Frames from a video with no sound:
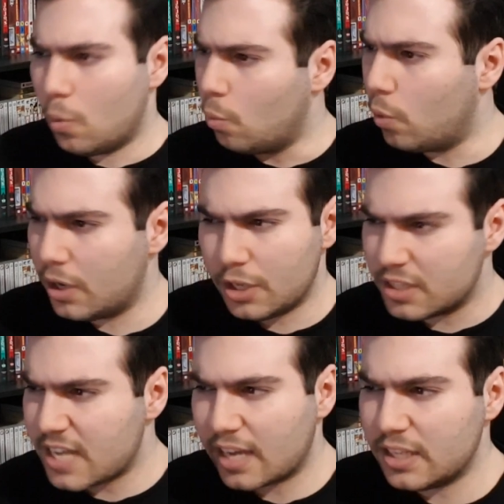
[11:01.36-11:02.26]
what
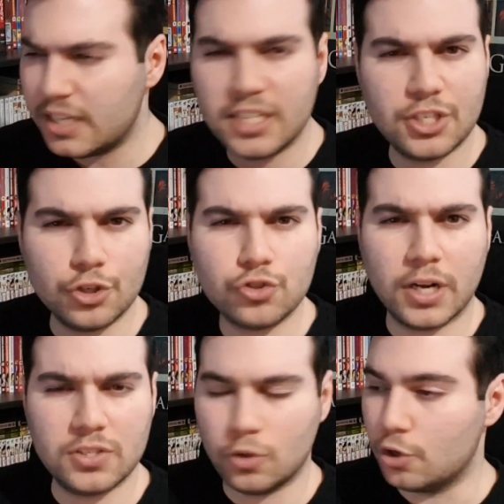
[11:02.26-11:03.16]
exactly it is that you're
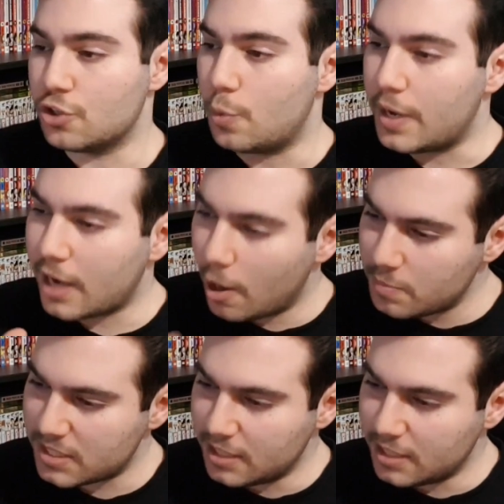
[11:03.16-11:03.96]
trying to learn. So he comes